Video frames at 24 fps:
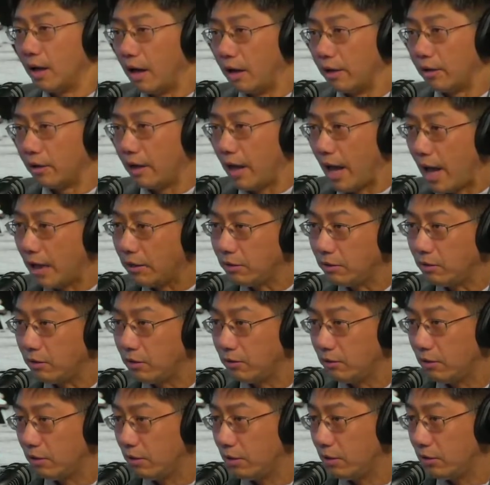That
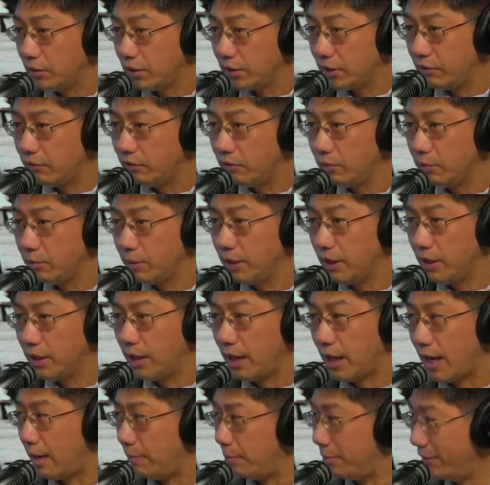could conceivably
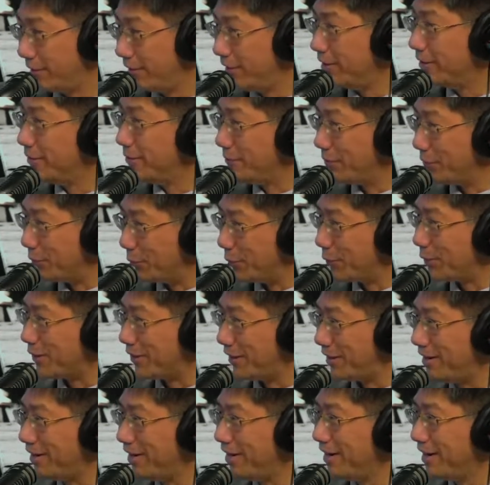happen in the
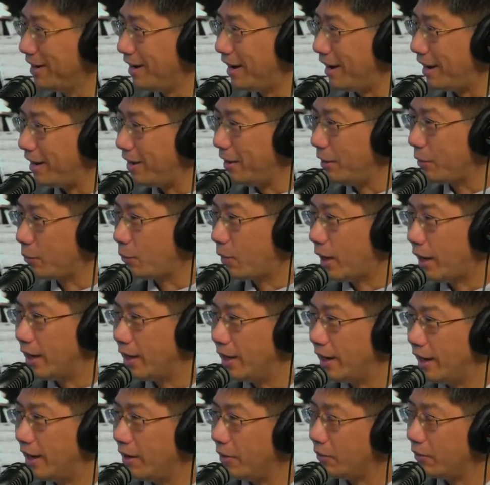future. I think right
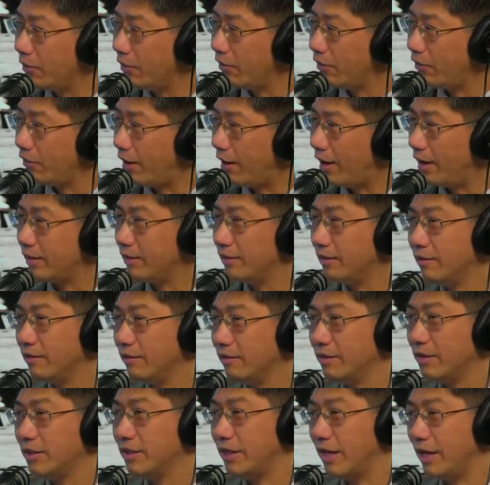now
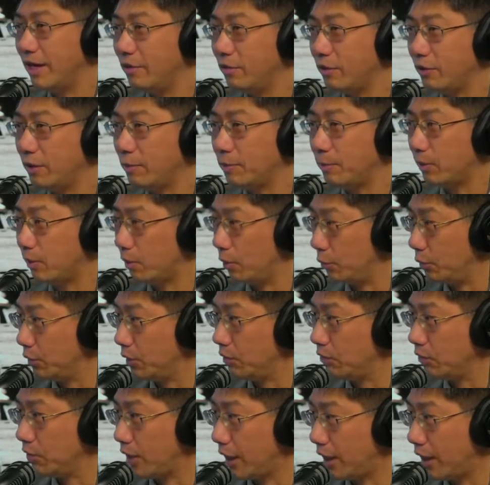the standard approach
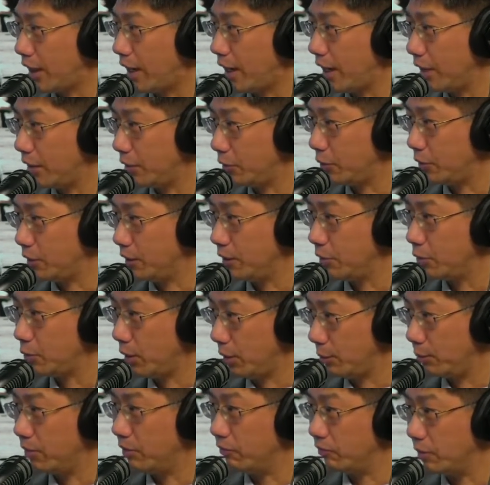of psychiatry
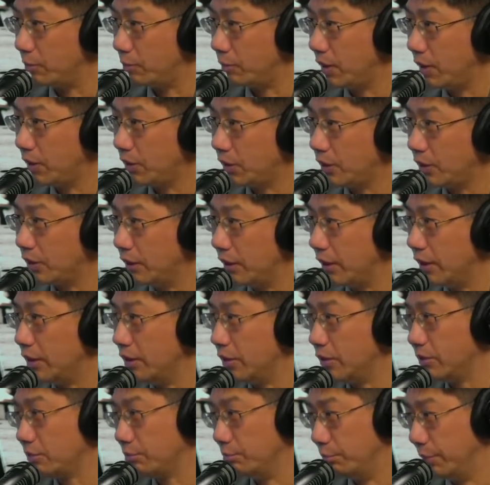treatment of depression
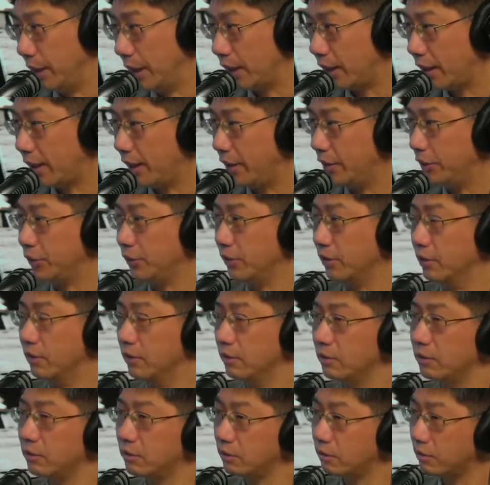is
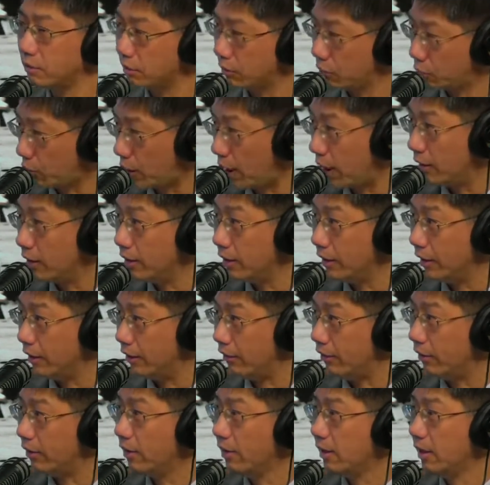medications, trial and error.